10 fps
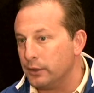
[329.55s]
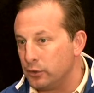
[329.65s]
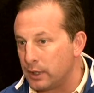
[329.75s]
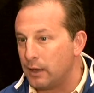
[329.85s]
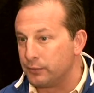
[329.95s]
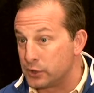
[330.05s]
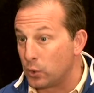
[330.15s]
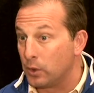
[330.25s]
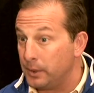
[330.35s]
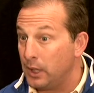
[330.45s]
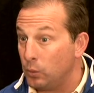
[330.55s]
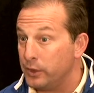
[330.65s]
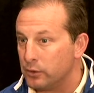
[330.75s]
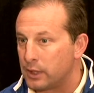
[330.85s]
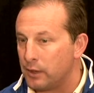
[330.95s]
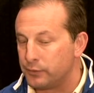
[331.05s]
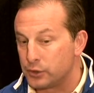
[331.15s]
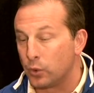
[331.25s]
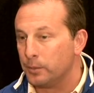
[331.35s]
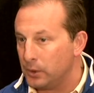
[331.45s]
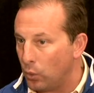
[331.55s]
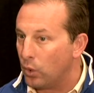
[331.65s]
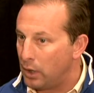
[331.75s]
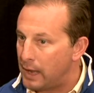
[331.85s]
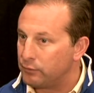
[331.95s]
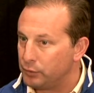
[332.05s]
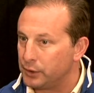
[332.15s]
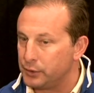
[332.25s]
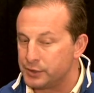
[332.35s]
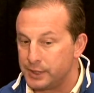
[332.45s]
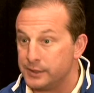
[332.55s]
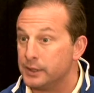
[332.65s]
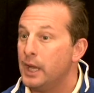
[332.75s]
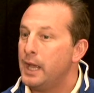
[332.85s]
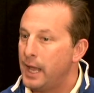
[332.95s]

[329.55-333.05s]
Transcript: in your conference tournament and win your conference tournament or have a really good season.